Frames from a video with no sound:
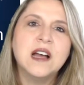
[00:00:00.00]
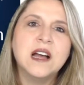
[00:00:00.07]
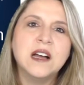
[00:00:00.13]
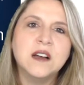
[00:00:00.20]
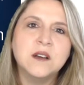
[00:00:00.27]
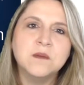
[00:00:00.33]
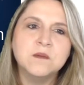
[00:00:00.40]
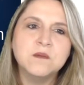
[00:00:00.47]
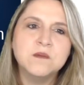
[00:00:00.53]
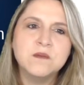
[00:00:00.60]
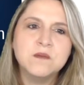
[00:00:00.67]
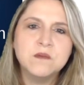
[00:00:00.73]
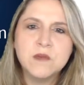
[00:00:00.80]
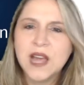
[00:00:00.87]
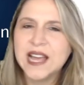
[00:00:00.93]

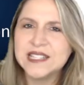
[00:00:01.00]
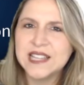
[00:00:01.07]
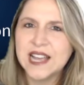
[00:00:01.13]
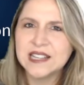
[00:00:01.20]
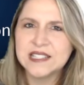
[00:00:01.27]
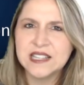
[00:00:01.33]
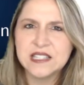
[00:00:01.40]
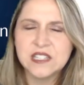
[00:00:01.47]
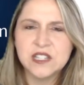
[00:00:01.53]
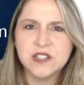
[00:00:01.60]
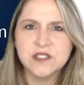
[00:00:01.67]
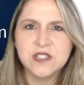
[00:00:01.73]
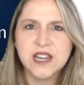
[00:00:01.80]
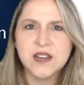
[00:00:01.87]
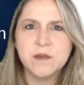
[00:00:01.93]
has access to
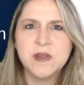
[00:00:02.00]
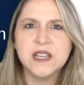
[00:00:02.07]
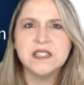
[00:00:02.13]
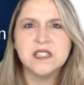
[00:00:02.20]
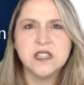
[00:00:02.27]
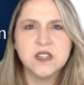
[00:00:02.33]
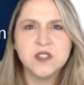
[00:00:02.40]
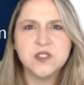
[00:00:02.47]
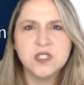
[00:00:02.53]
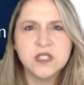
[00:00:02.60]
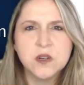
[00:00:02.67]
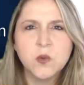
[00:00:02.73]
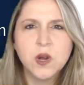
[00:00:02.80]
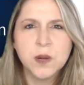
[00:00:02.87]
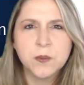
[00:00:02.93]
your database and you
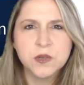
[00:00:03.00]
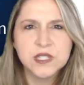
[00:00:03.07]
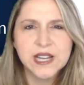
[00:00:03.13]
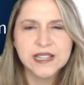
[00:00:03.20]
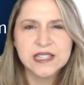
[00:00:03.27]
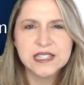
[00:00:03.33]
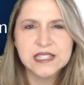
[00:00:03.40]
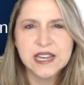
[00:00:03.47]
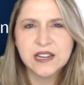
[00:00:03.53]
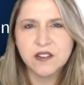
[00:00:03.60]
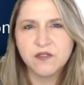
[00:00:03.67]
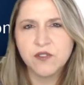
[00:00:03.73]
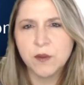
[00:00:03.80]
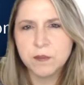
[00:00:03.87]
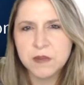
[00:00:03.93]
still want to protect the data
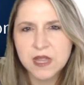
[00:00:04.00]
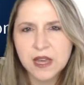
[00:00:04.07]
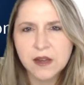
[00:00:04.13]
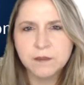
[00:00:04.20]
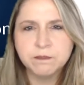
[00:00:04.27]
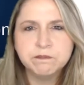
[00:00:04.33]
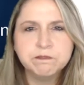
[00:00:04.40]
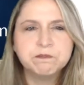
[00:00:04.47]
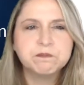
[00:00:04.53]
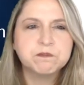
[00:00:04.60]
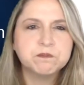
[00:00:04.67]
from them.